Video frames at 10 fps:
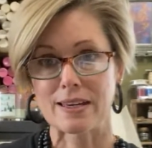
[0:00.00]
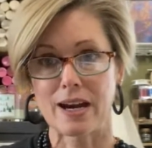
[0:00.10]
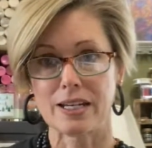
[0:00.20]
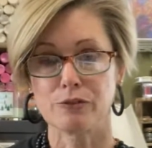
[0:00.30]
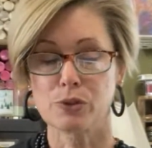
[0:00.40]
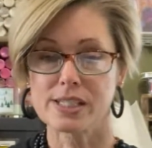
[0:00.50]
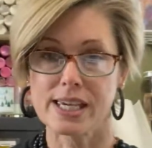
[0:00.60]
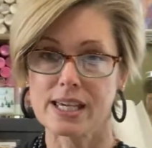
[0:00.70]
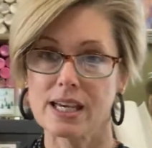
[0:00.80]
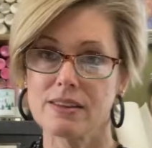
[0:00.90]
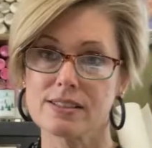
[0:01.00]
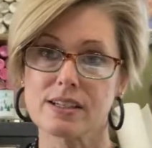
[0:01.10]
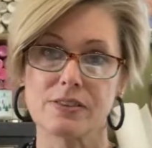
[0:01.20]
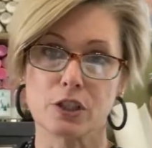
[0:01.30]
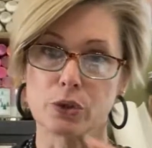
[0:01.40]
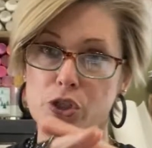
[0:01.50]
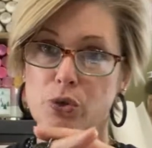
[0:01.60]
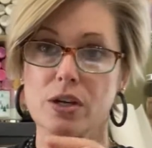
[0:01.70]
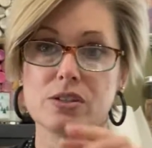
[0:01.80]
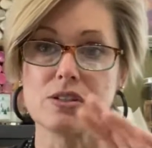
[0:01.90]
kind of rattan that's got the
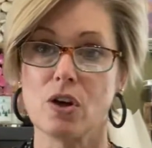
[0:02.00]
crisscrosses and